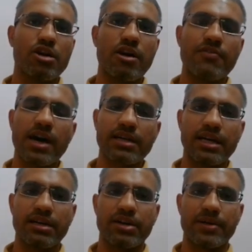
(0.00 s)
of our
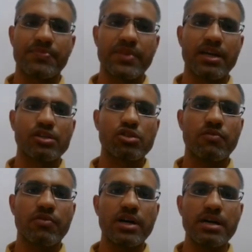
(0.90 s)
country. So the
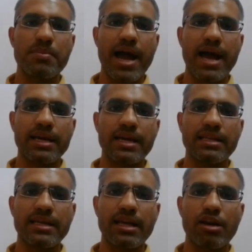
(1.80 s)
World Bank
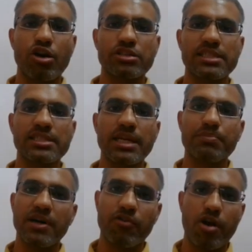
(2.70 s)
in their Logistic
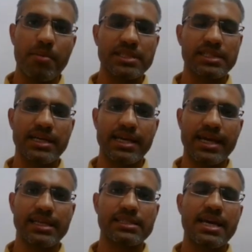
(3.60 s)
Performance
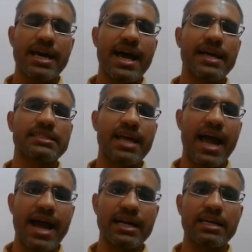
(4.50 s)
Index has
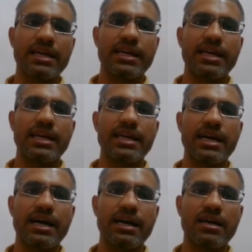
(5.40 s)
ranked
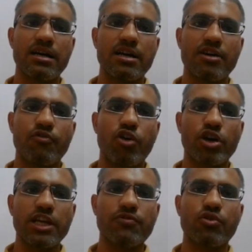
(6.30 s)
India
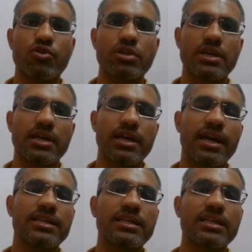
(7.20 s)
44th
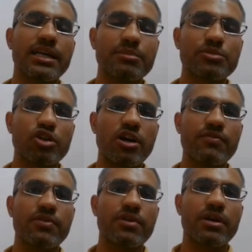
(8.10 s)
in the terms
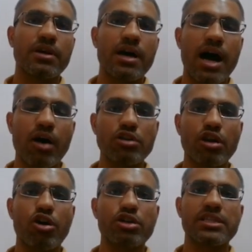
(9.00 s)
of how the
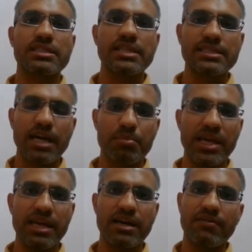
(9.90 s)
logistics are
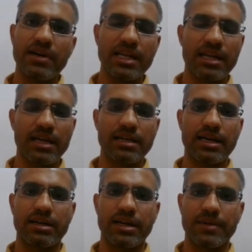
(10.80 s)
being governed in our
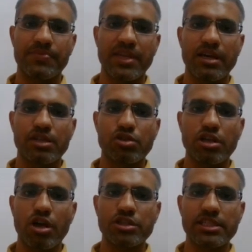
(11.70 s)
country. So
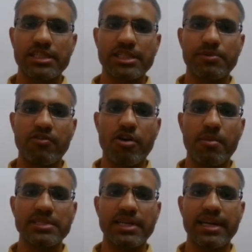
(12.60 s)
the Logistics
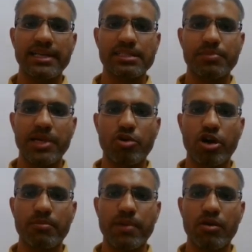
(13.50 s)
Performance Index is being
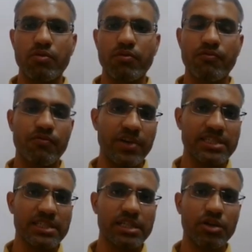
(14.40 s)
brought by
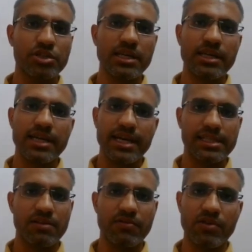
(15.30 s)
which institution? It
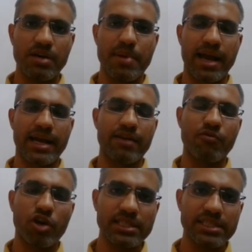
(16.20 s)
is the World Bank. And
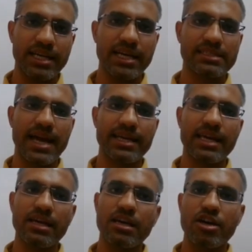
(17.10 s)
what is India's
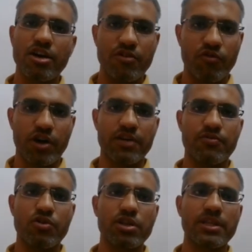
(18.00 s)
ranking?
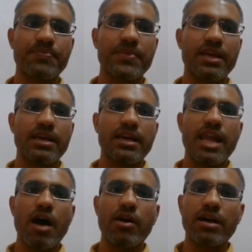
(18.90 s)
44th.
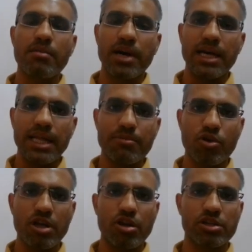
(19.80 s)
Now under
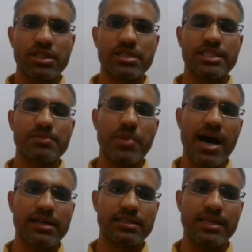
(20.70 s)
Multimodal Logistics
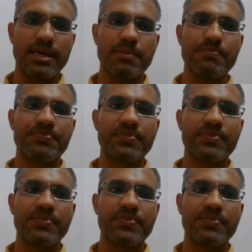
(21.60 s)
Park scheme,